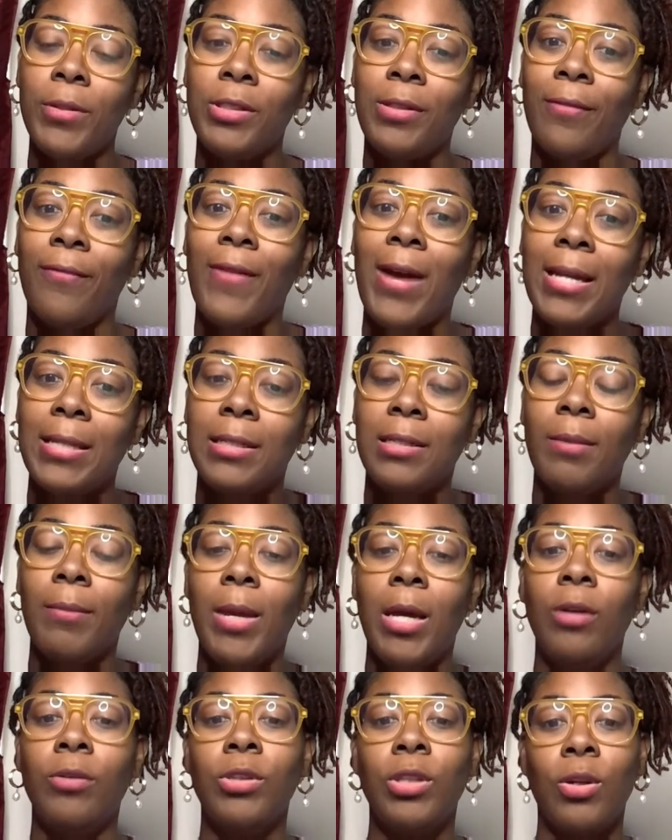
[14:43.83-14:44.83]
find some
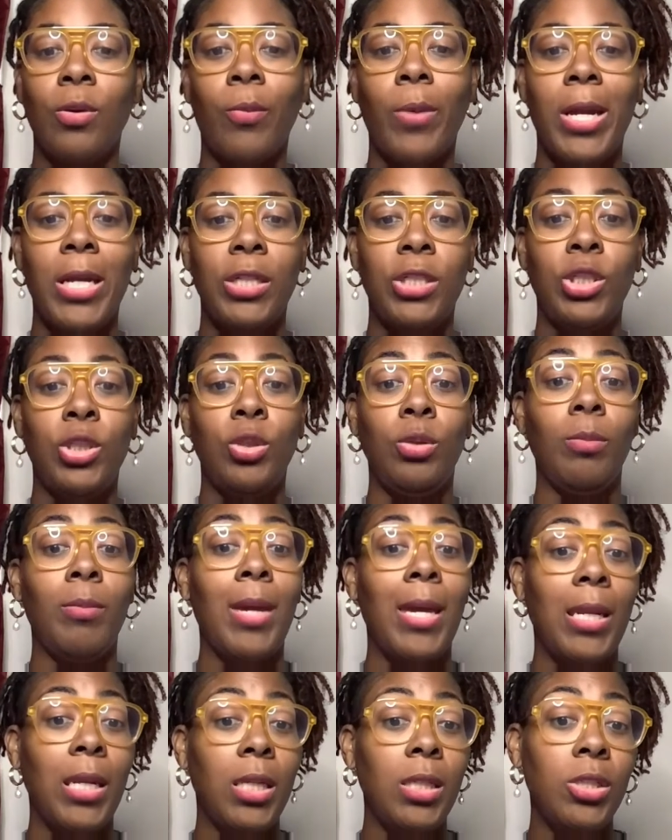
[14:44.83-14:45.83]
healthier ways to
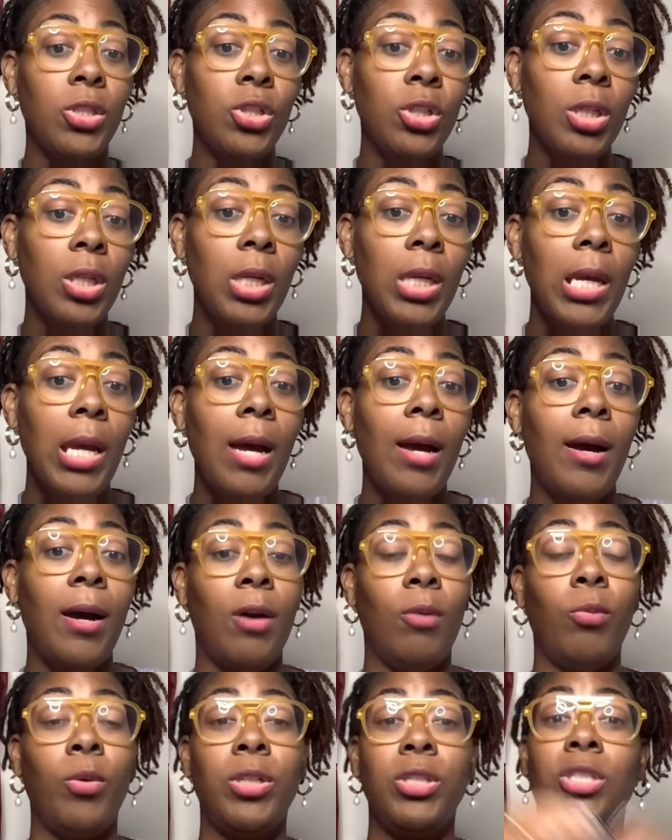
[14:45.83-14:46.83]
manage.
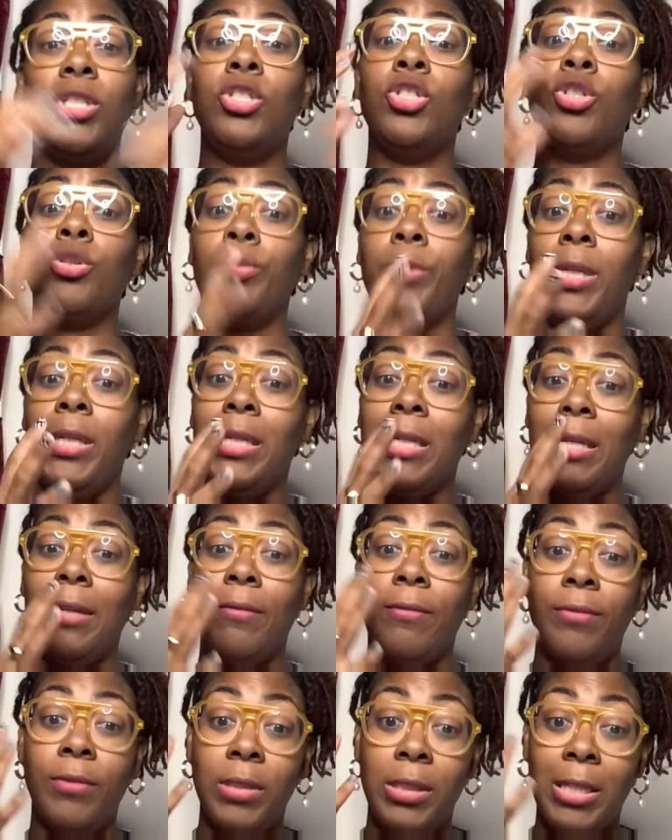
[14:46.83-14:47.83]
Want to treat, if
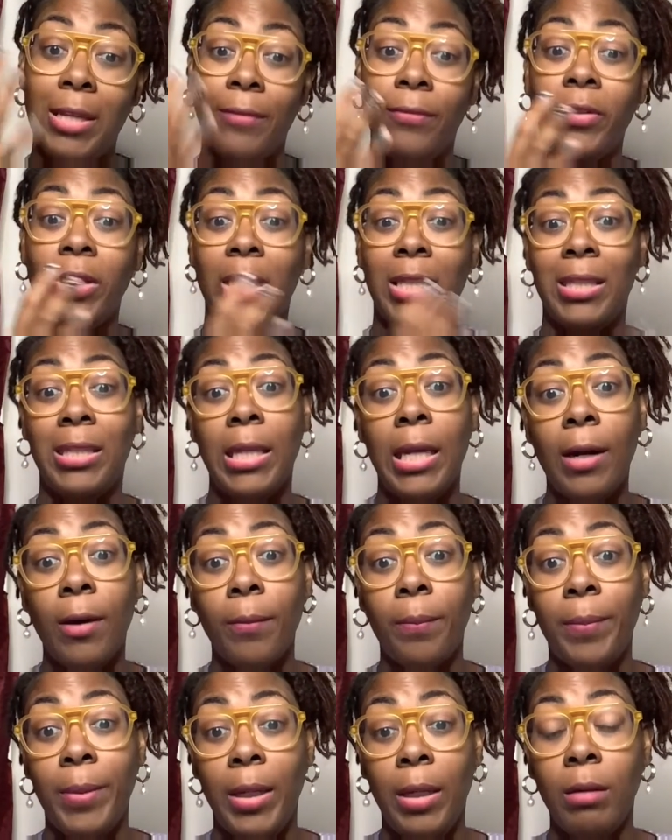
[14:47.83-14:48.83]
definitely in
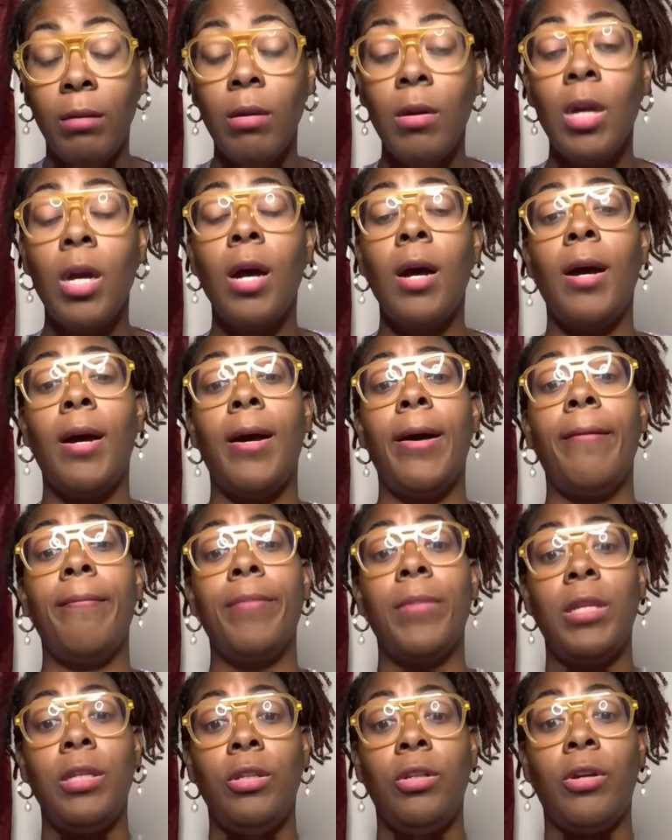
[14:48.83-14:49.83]
therapy,
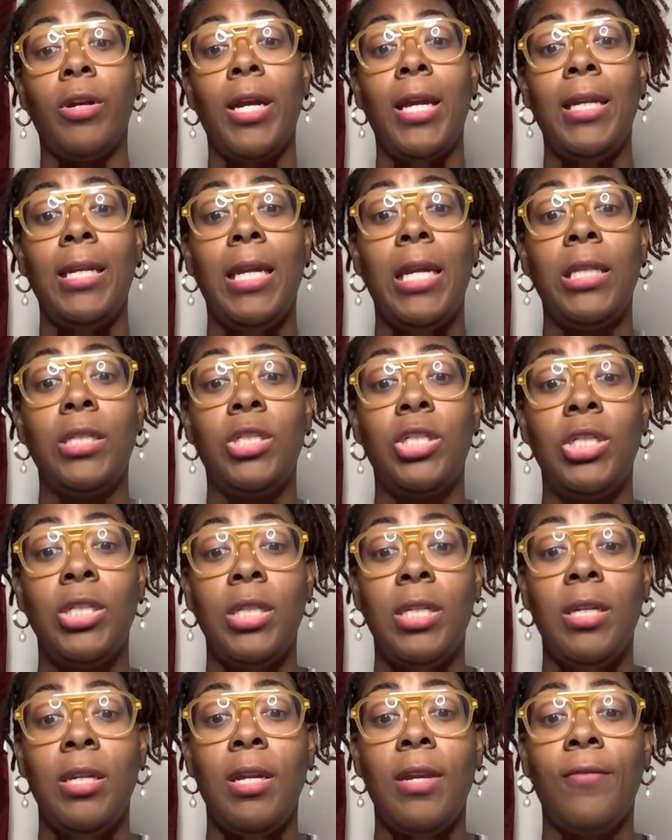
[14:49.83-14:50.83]
your
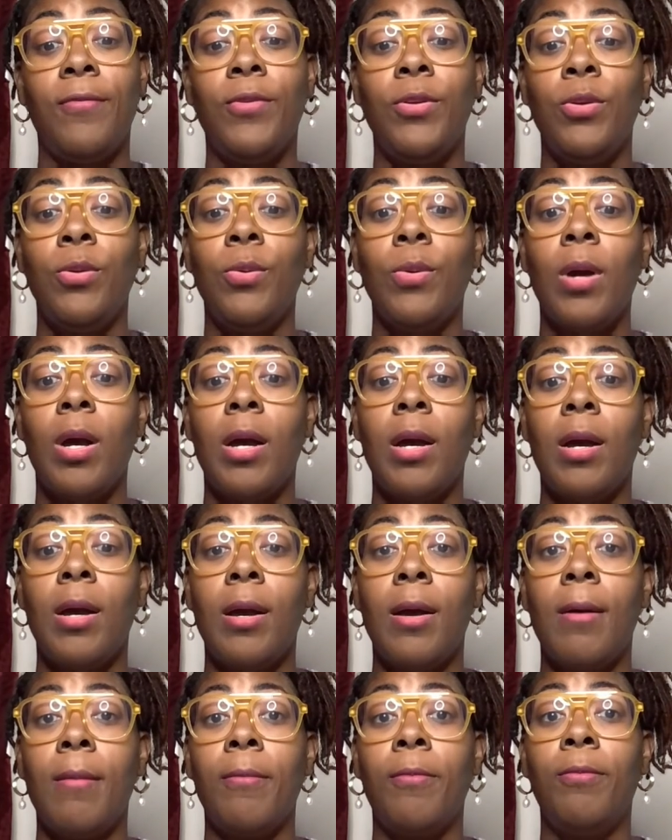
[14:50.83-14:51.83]
ADHD if
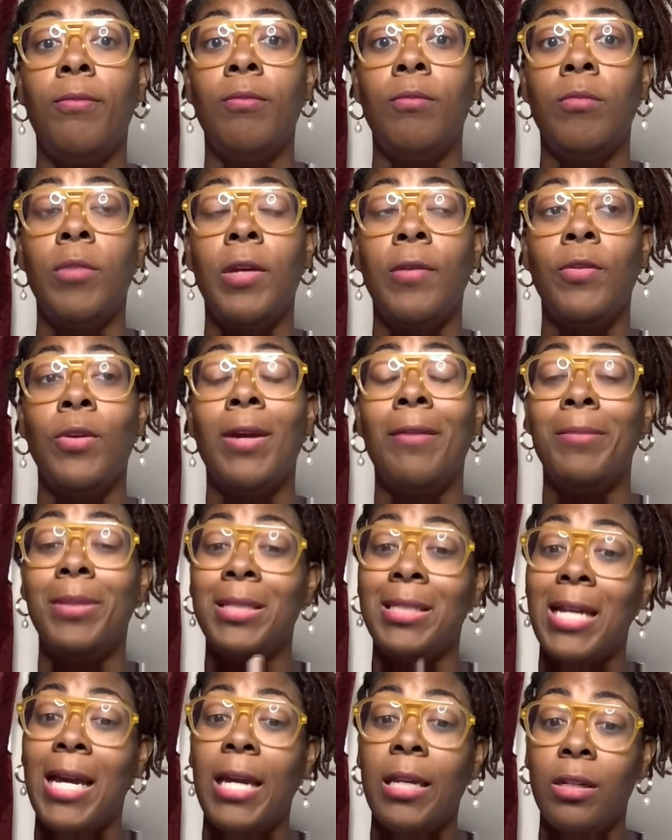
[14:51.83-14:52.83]
you have been
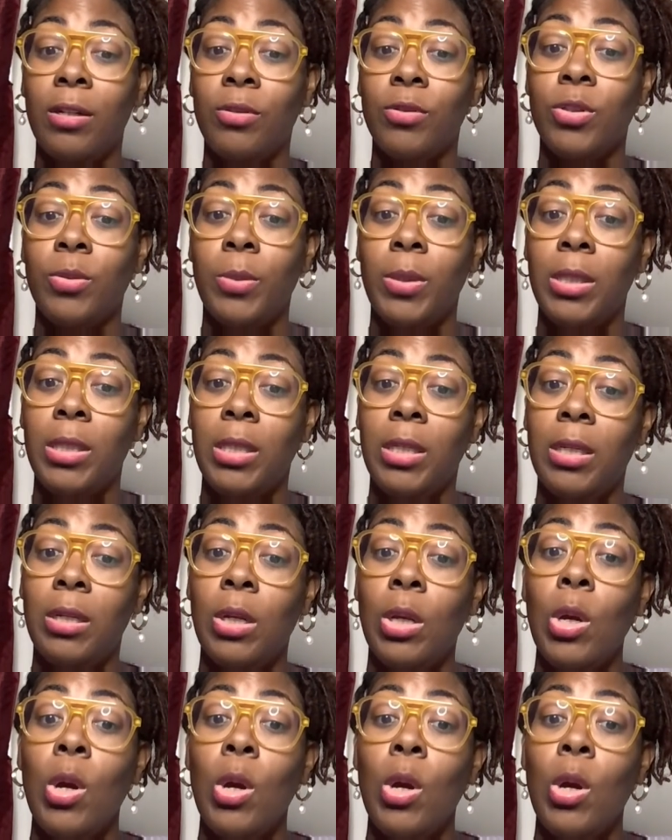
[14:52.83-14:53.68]
diagnosed with it,